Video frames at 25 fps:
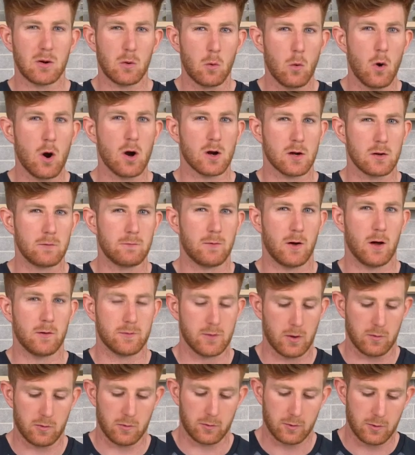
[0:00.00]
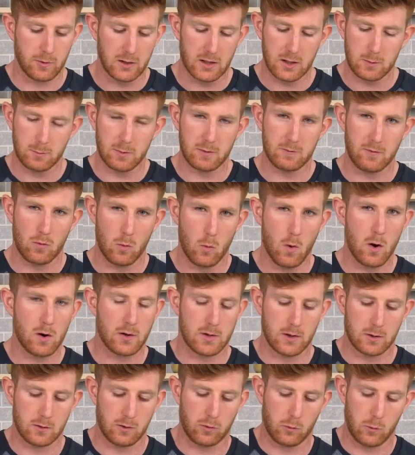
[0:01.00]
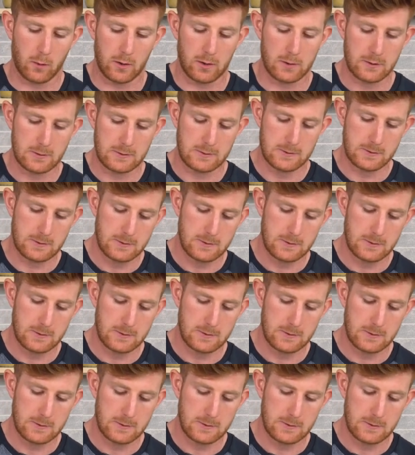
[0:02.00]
bit of work involved here, so it's a little bit of a workout as well.